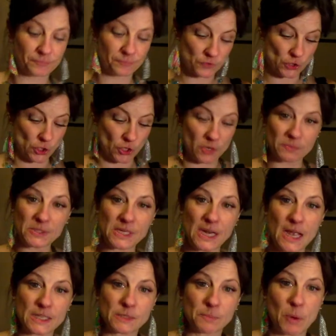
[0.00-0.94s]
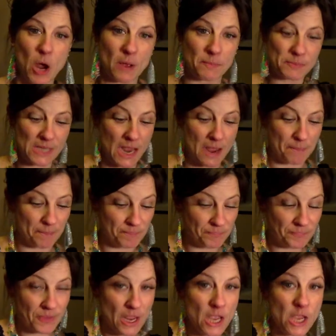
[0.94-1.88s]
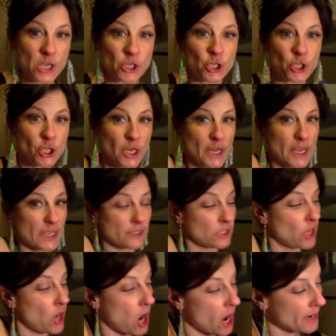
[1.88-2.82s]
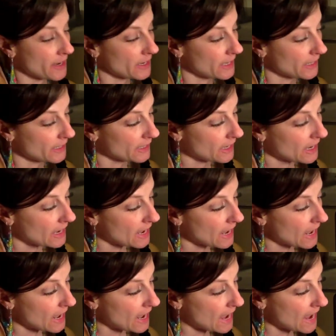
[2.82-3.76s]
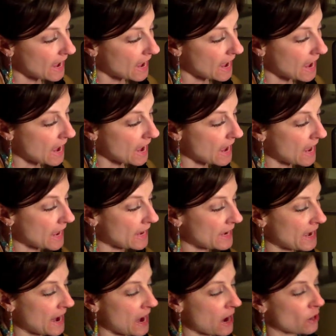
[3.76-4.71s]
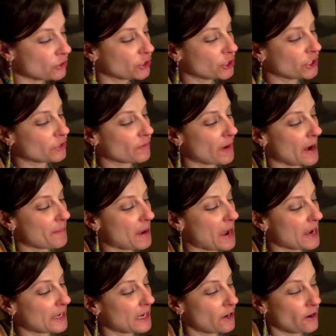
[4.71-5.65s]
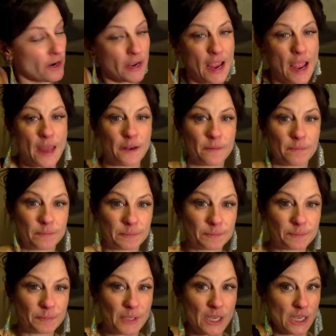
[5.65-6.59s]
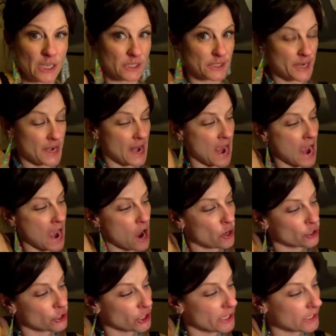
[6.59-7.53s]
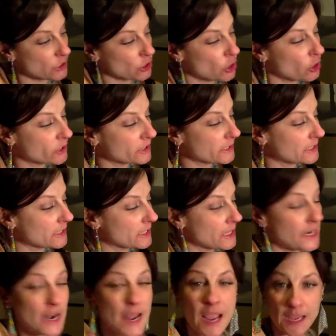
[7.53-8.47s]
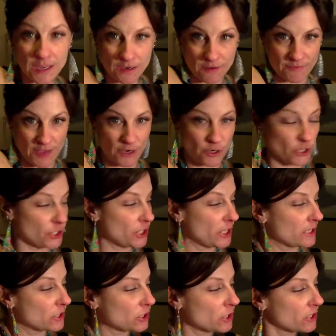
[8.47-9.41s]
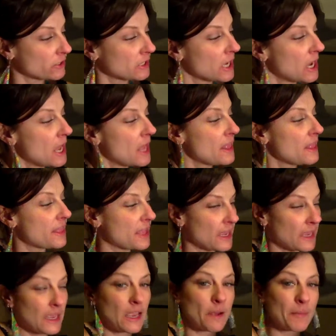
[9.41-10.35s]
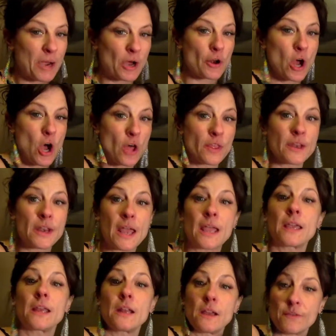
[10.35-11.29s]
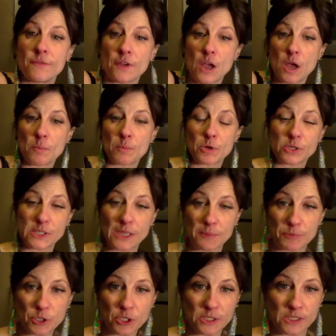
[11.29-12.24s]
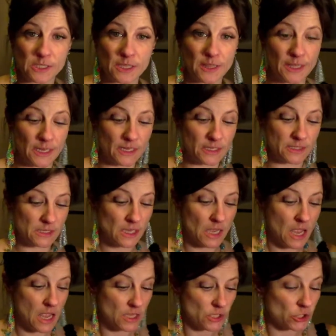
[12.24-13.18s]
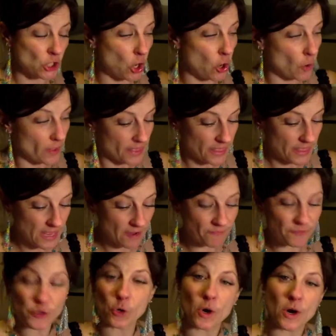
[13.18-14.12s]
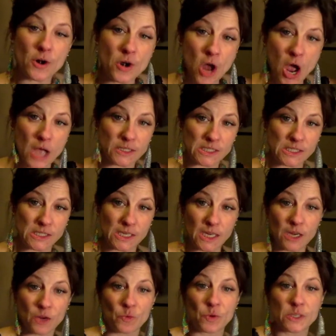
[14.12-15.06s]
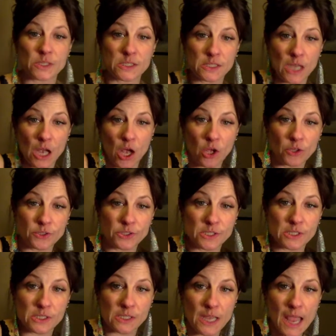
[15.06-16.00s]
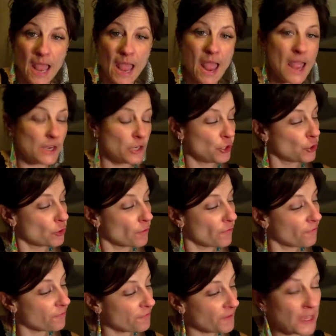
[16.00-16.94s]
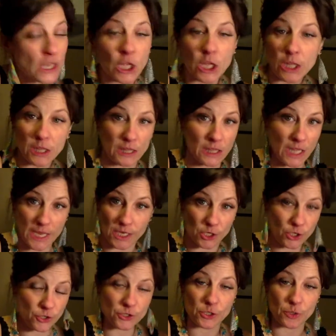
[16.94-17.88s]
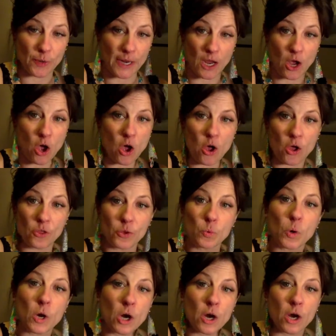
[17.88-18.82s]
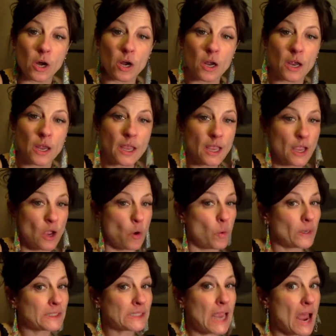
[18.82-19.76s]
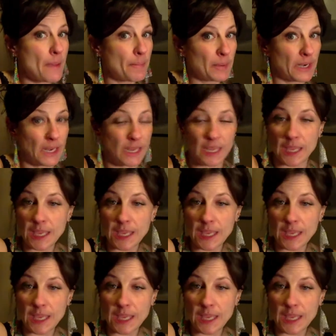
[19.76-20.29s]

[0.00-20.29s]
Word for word: circumstance pops up, she gets caught in it, and now she's right back here again, because now she gets hooked into the negative energy and starts thinking about all the negative perceptions and things. So if you're not seeing results and you feel like you're doing all the work, what's happening